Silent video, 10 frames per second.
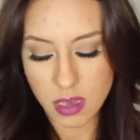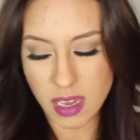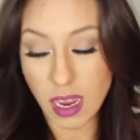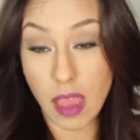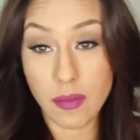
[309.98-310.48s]
you
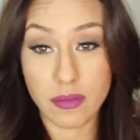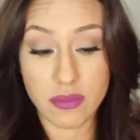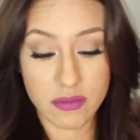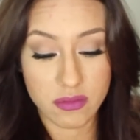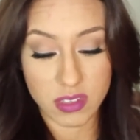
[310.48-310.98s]
gotta
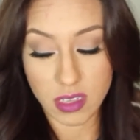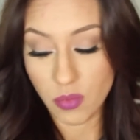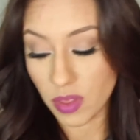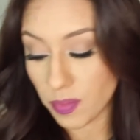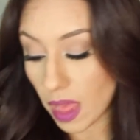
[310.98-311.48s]

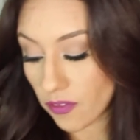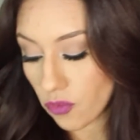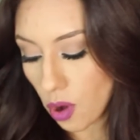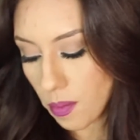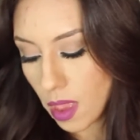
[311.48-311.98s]
with
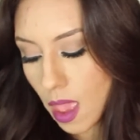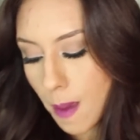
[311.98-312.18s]
platform